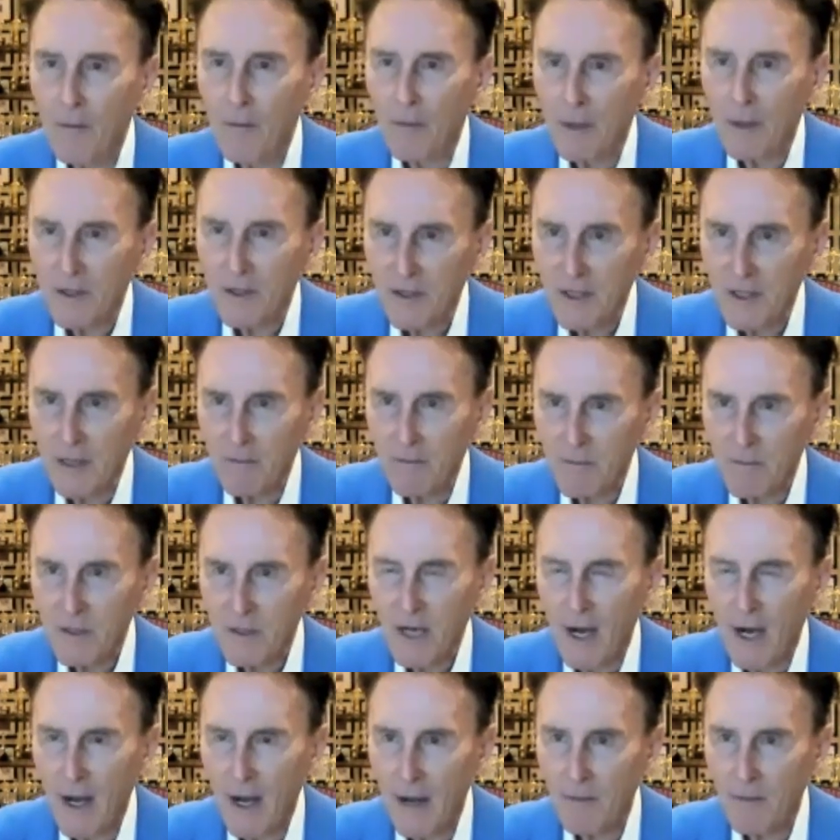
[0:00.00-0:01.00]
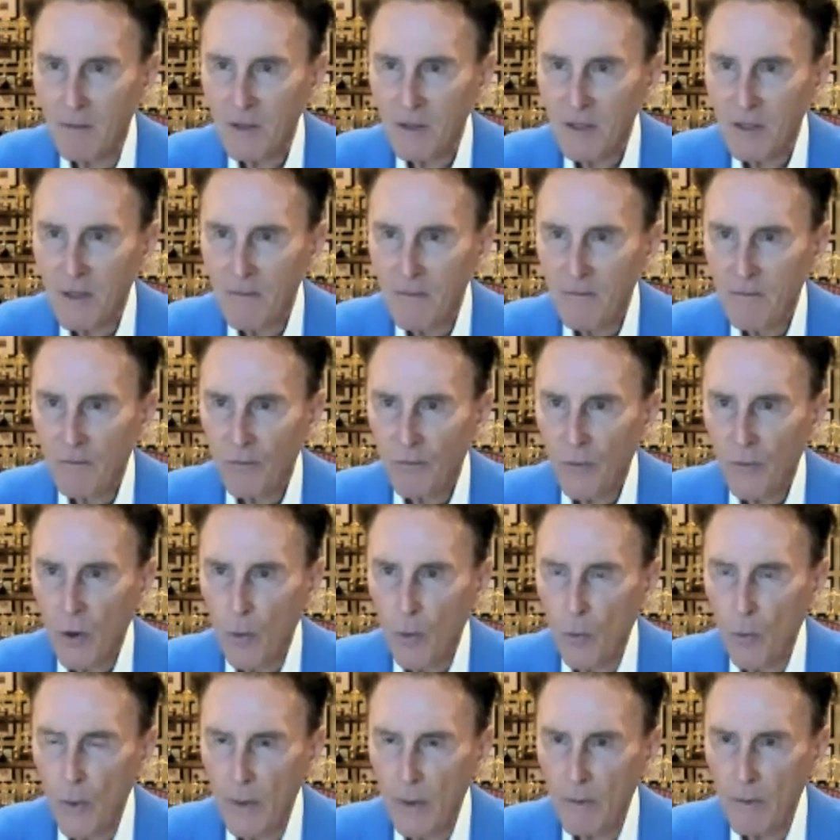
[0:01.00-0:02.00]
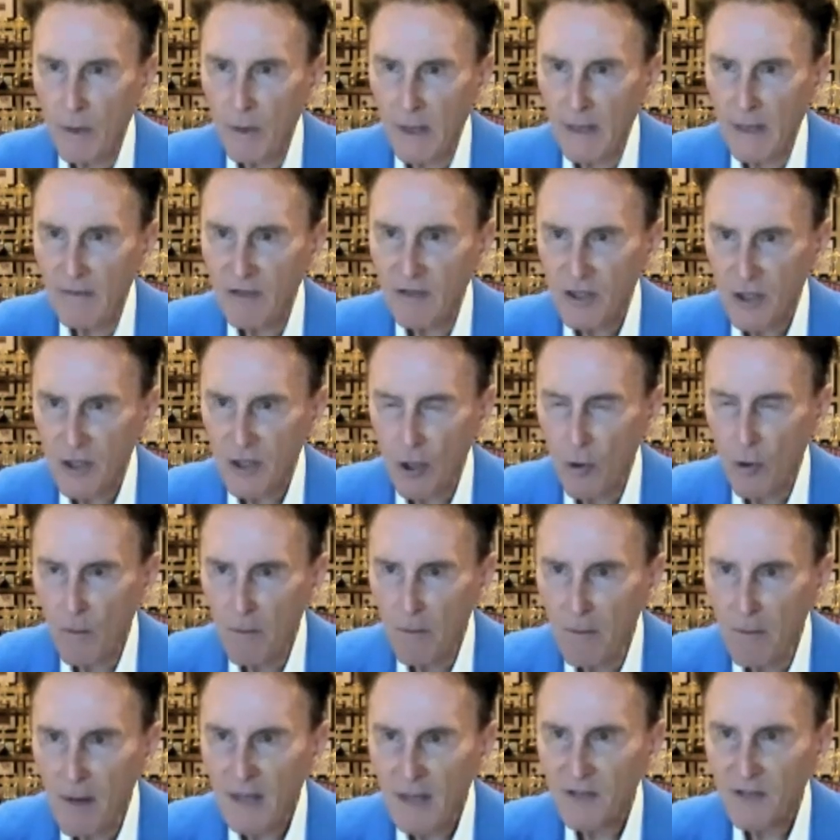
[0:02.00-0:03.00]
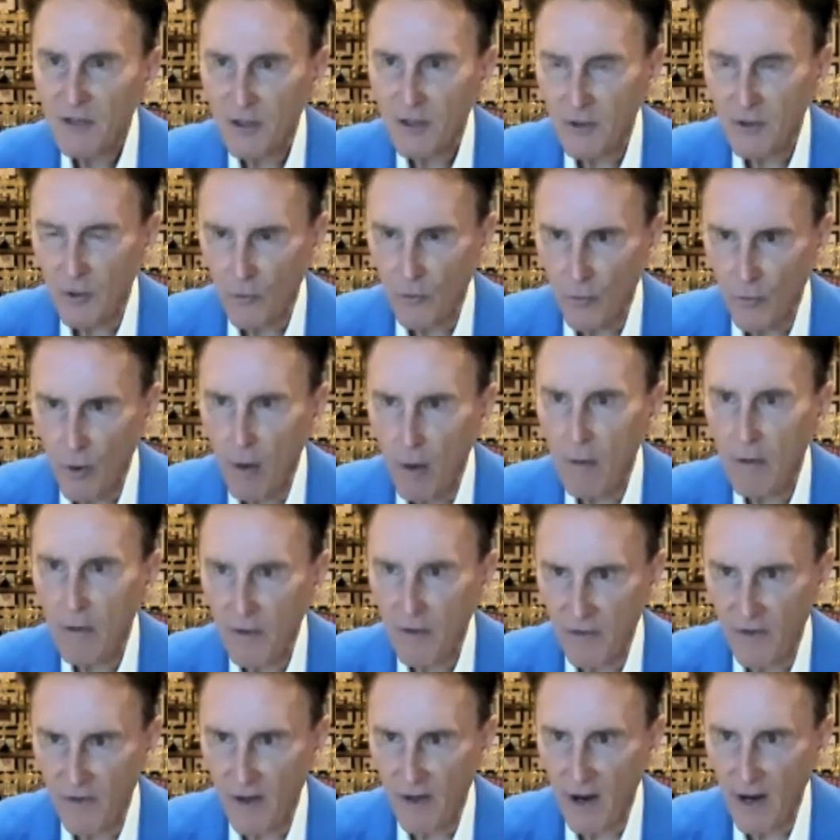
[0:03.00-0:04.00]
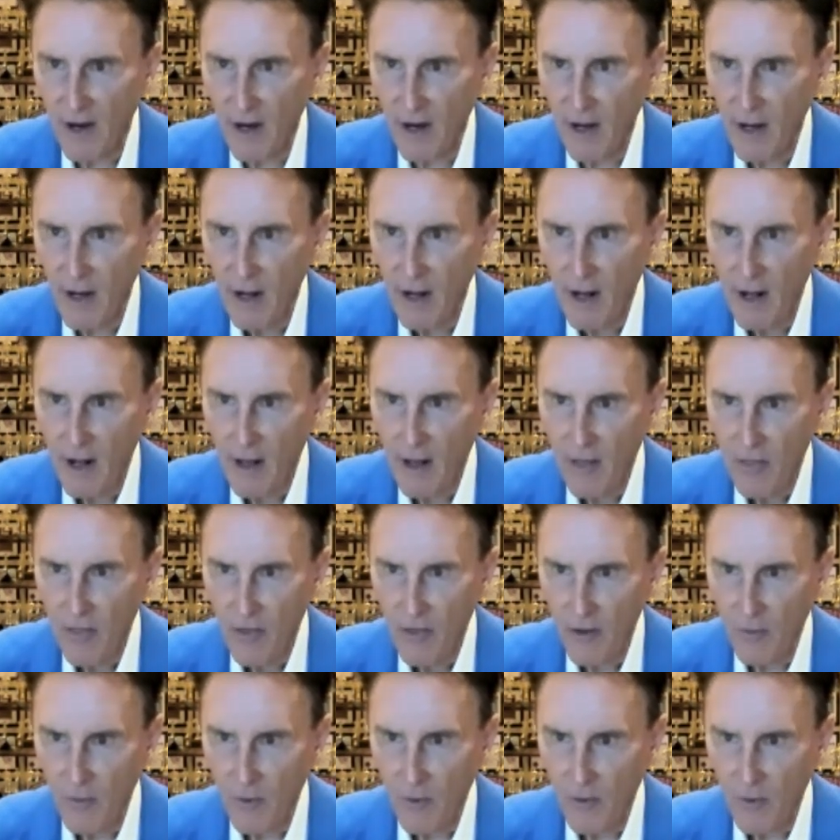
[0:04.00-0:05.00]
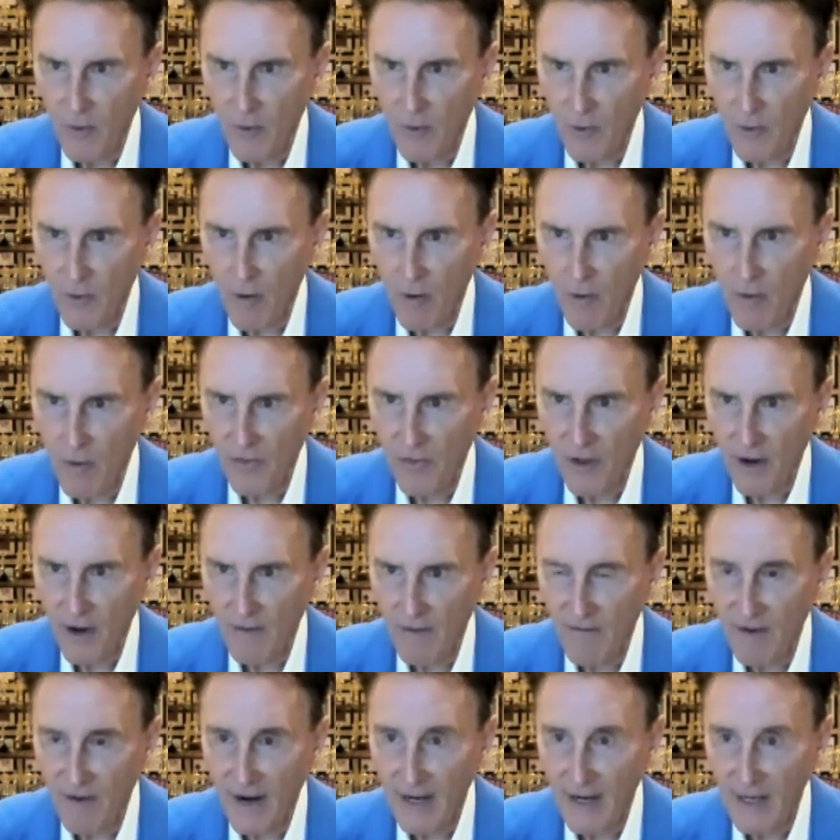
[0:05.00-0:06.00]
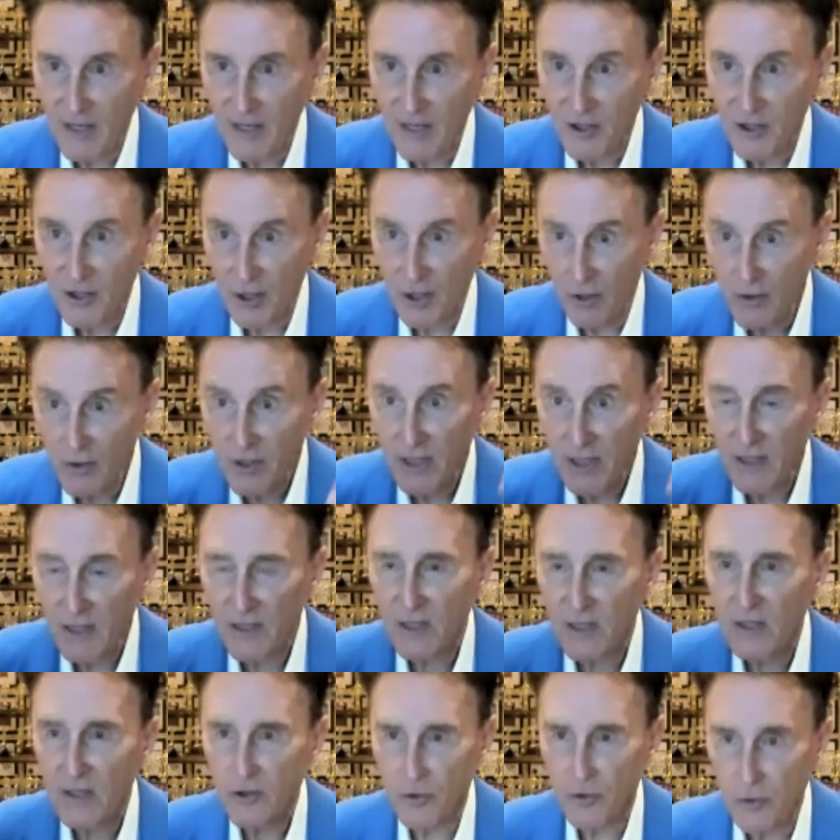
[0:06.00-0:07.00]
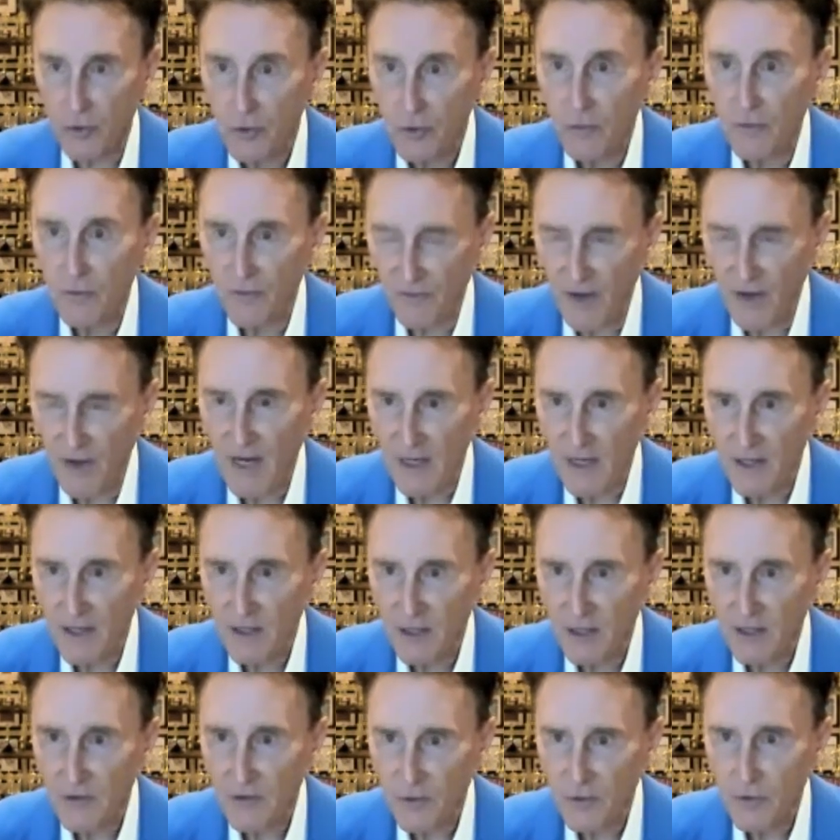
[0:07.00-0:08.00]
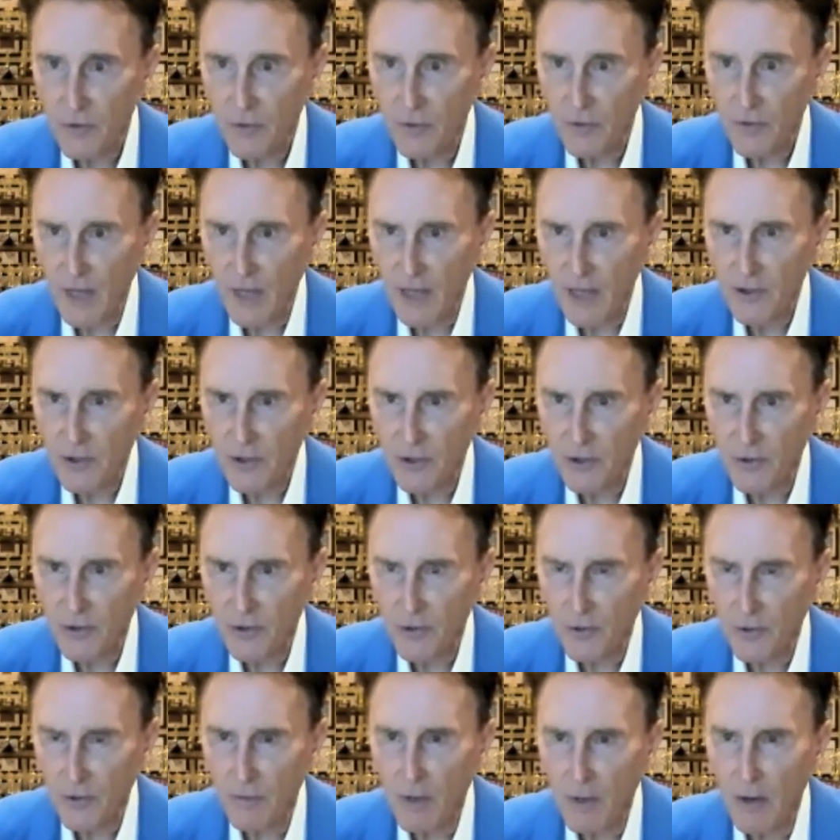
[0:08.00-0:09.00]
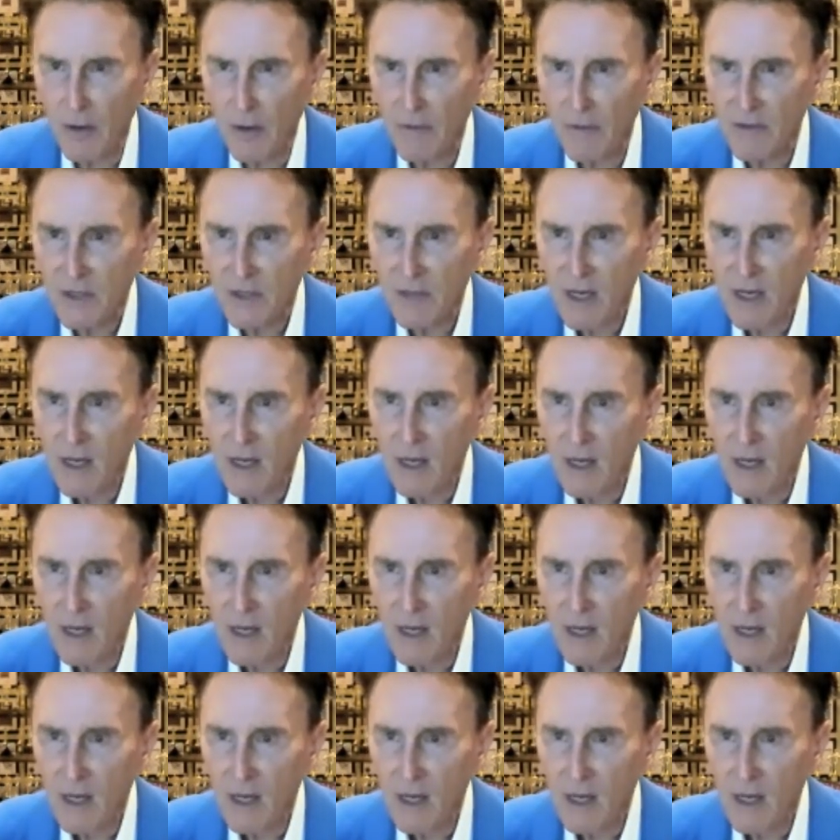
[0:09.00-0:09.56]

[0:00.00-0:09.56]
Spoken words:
but sometimes we believe so much in the wrong thing that when the wrong thing finally shows its true face and true nature and true motives,